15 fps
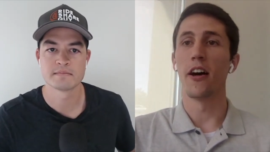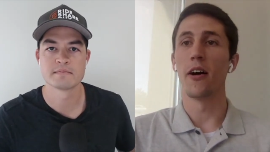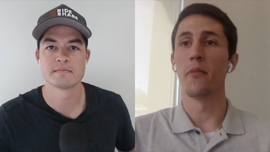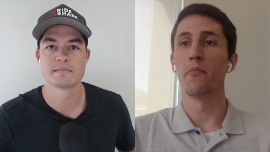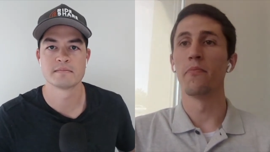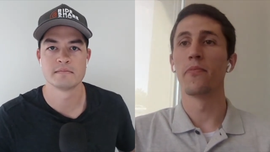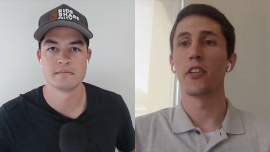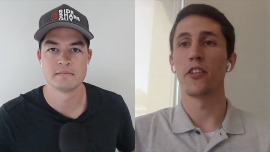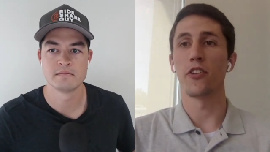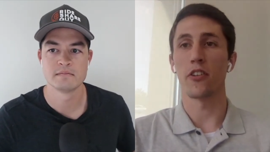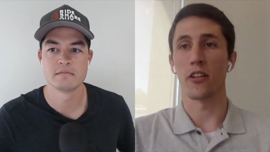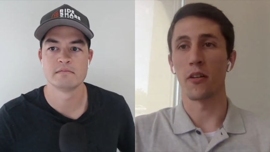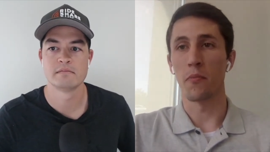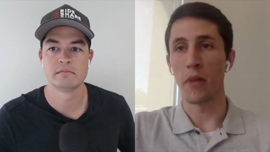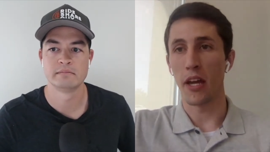Speaker 1: um,
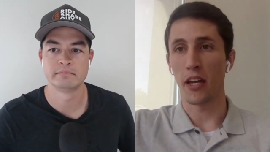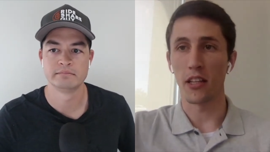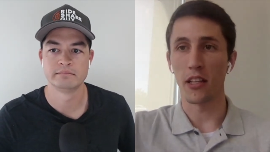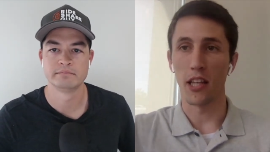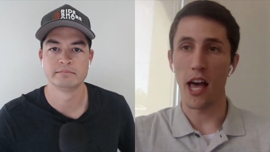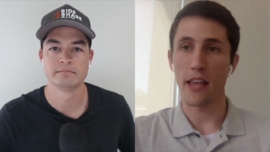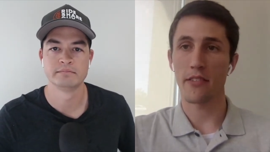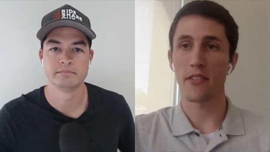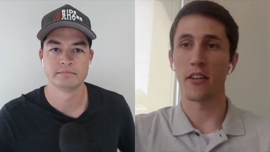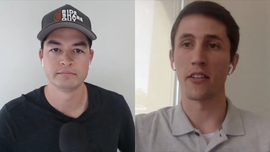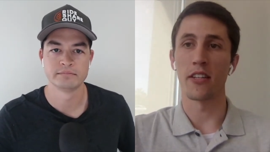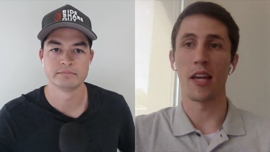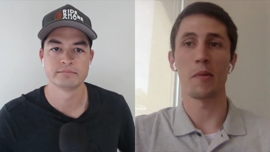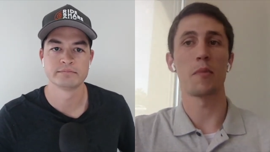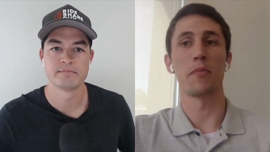you're going to make
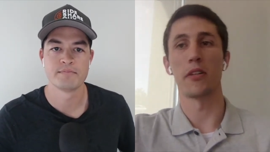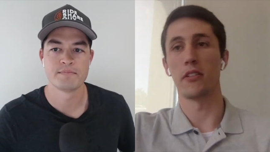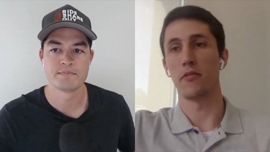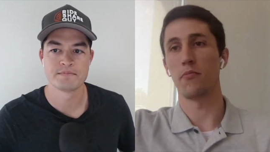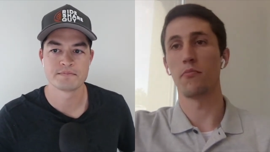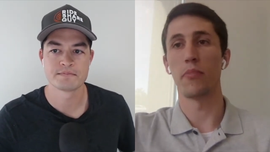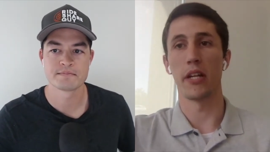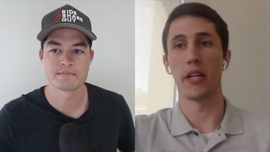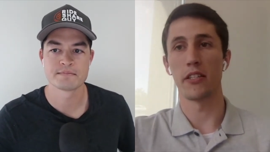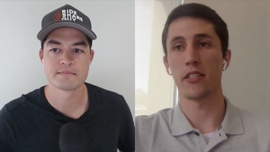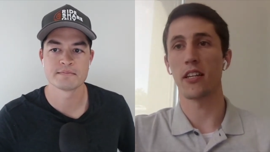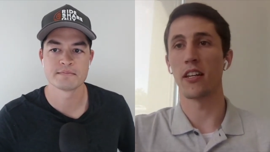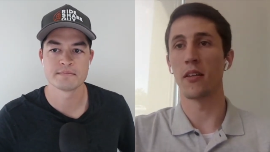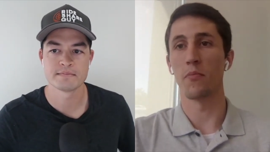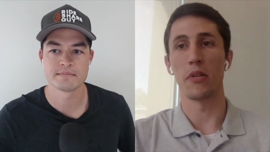less on neighbor, but but
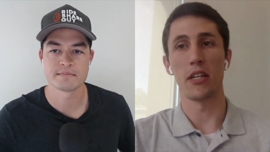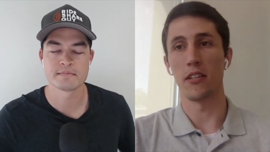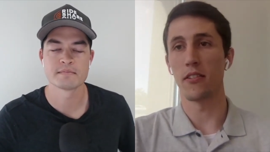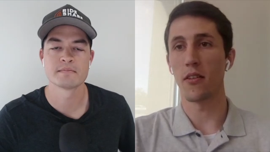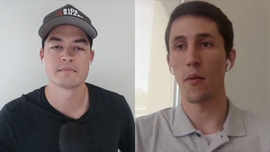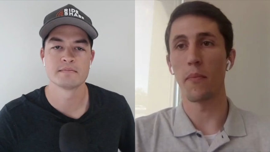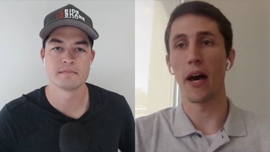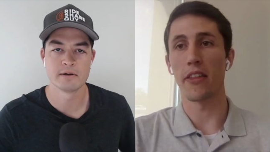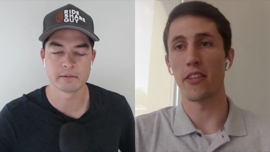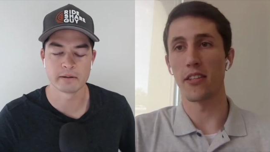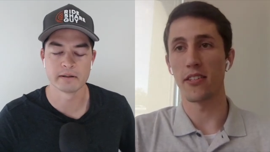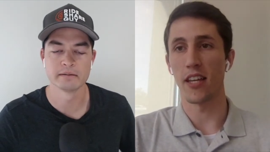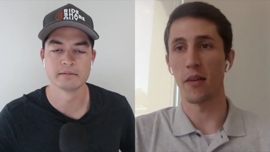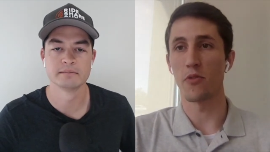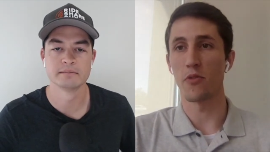it's going to be
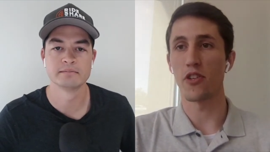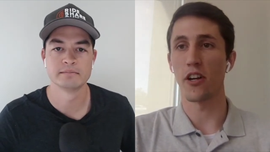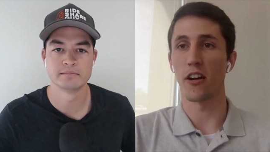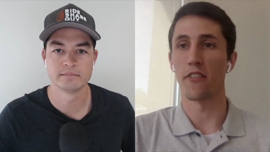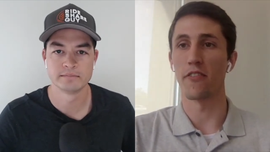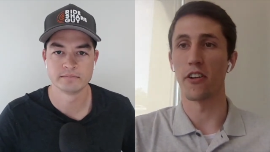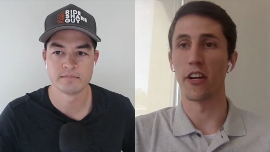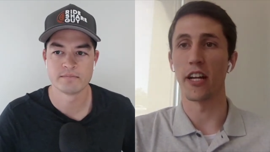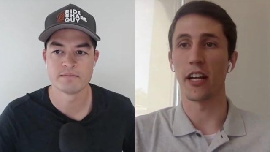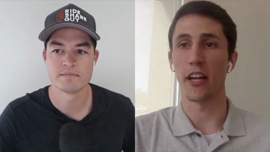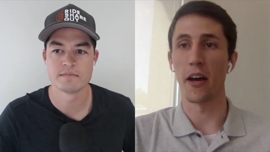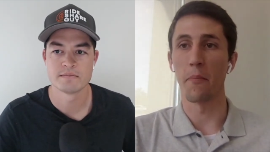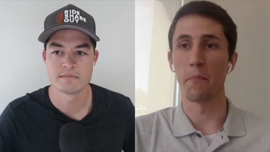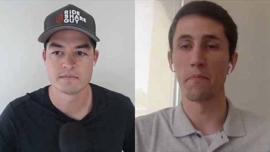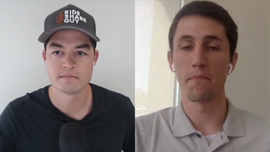about okay. the same share of your
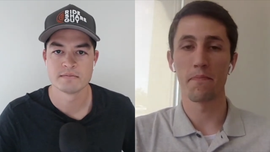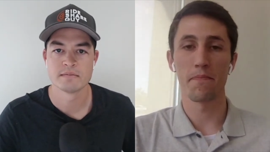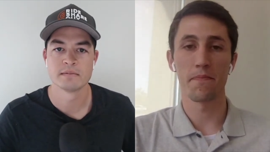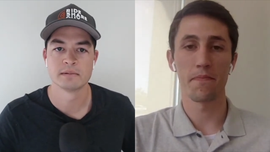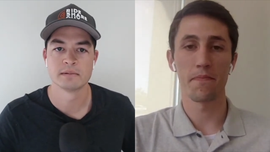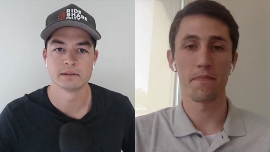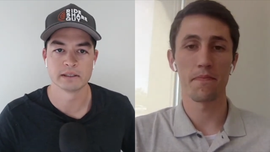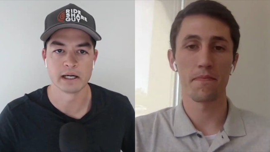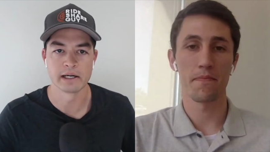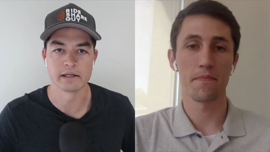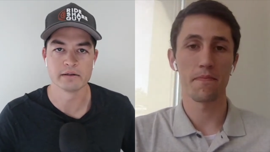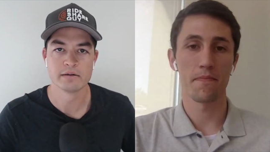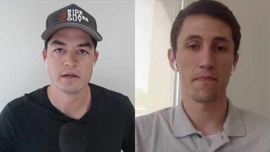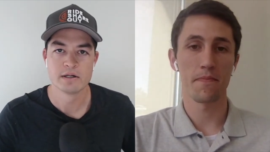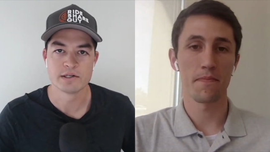income. Got it.
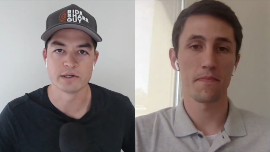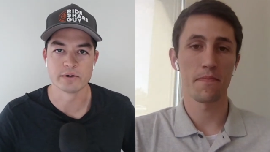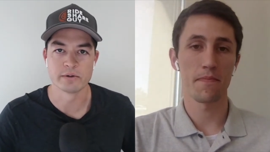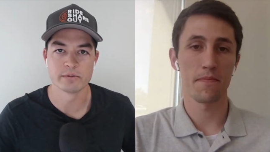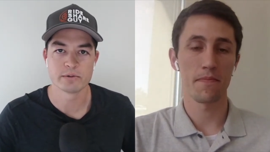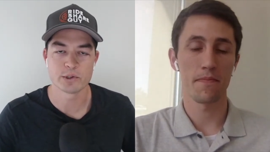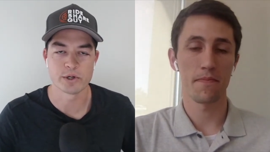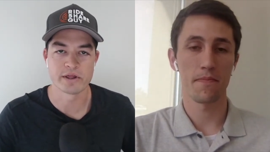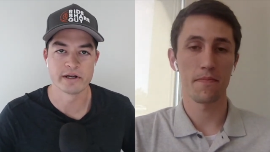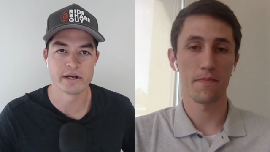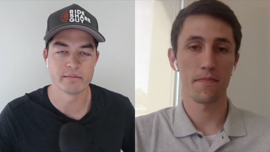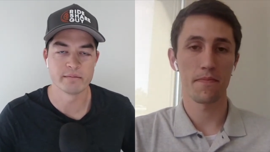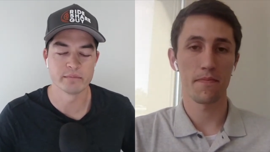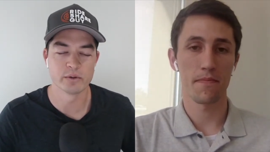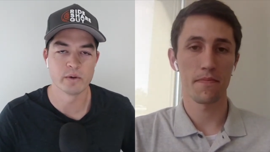
Speaker 2: So, sort of the
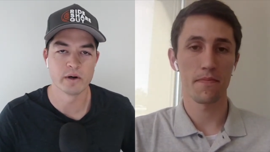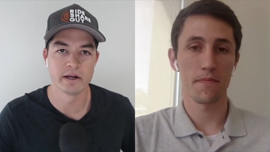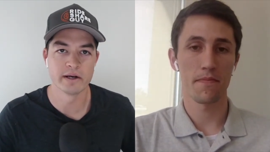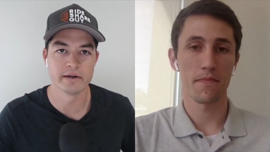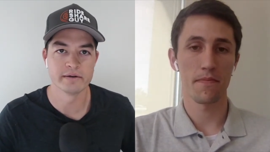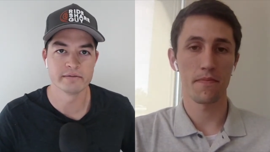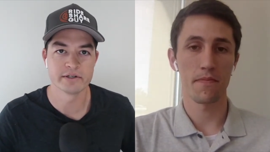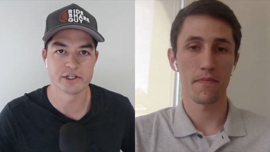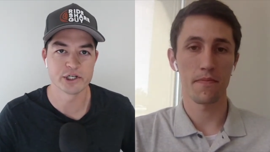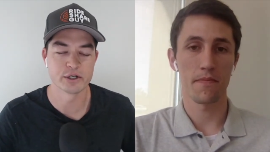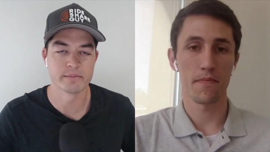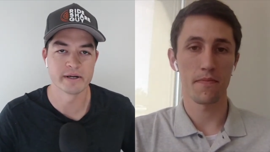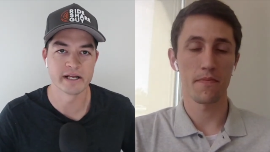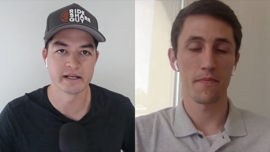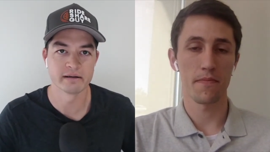number one
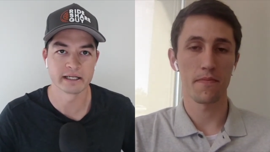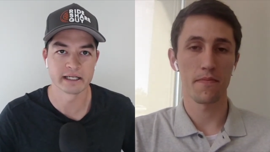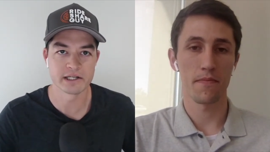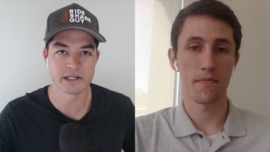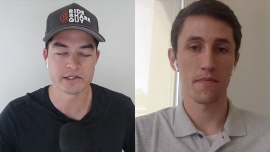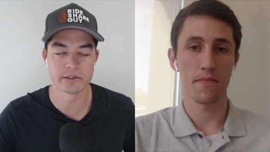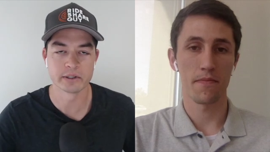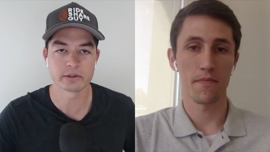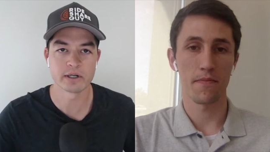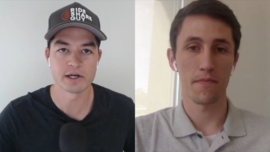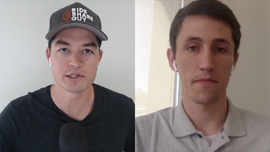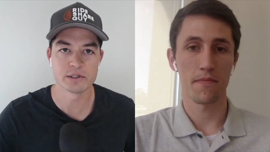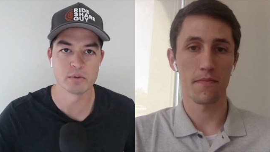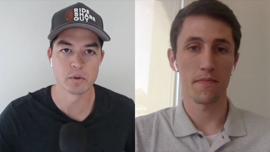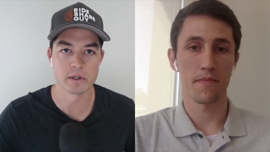determinant, I guess, you know,
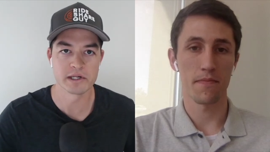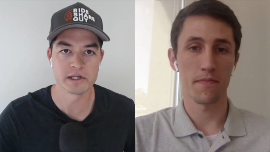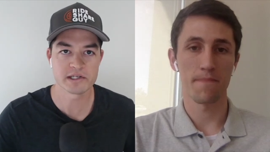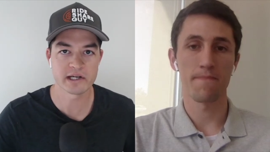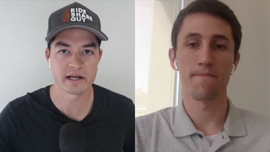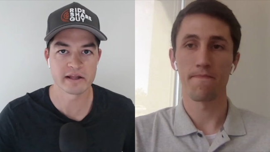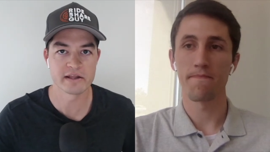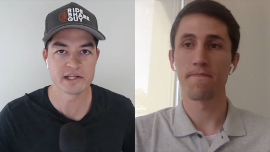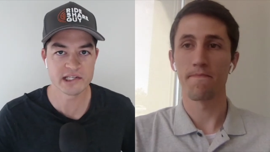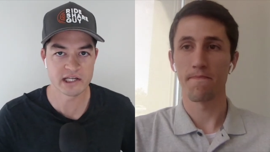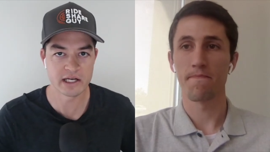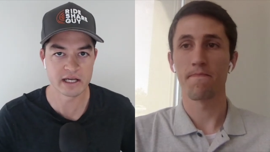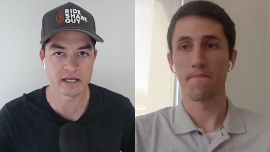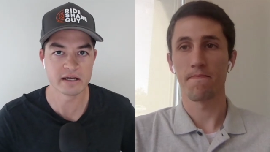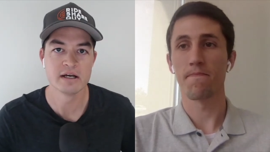across the board is kind of the
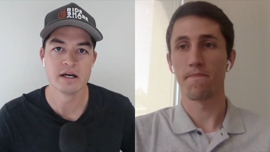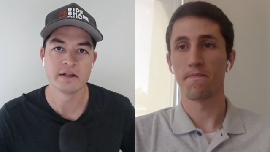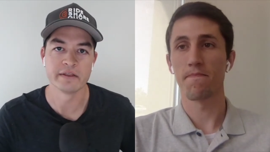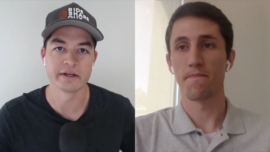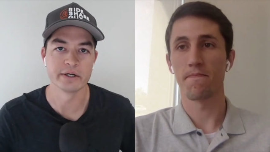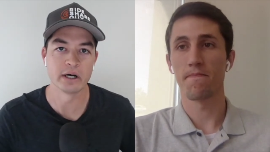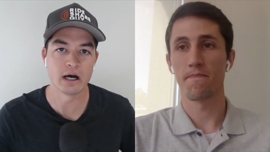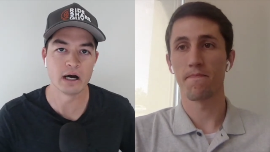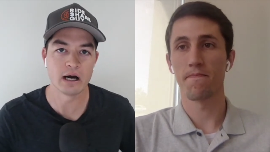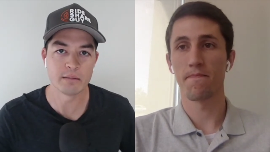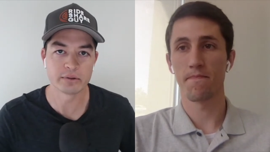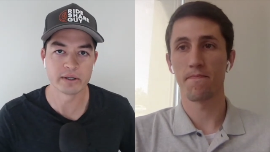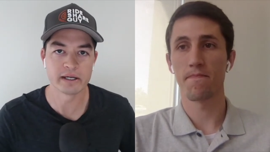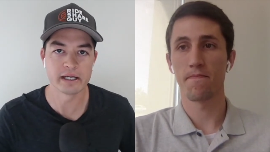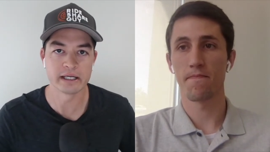city that you're
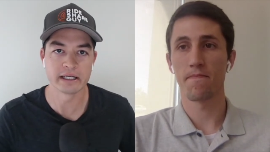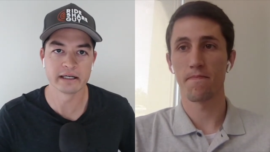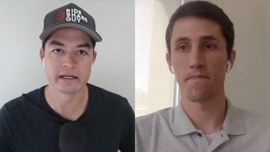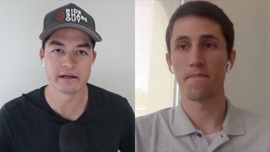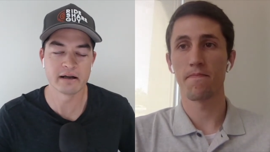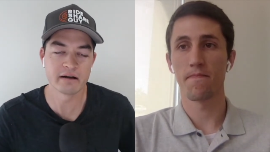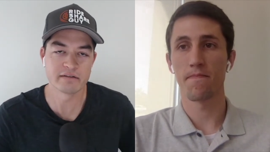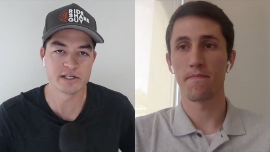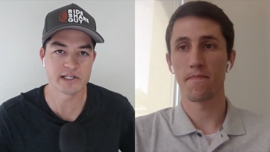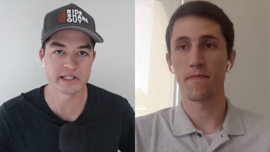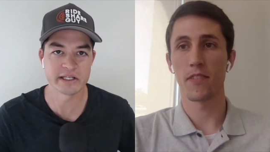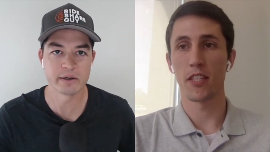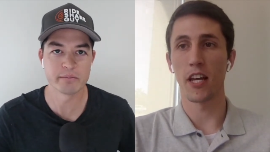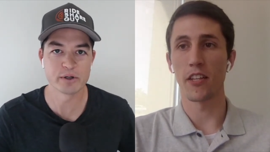operating in. And obviously, you know,